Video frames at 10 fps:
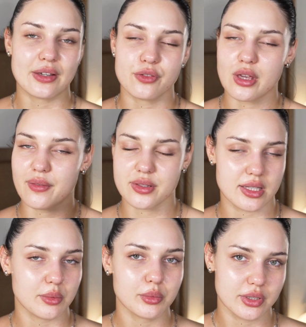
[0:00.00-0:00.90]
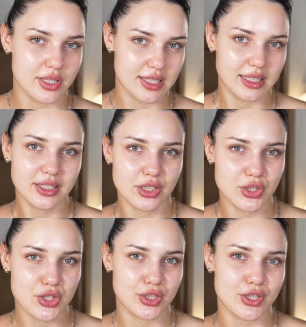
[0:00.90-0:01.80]
If you have similar skin
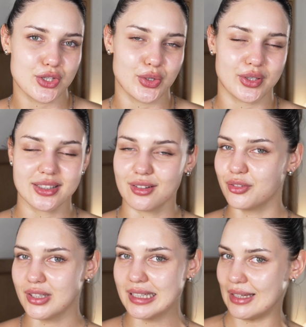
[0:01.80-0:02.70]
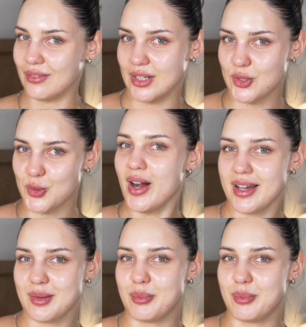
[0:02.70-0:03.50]
concerns, you could definitely give it a try,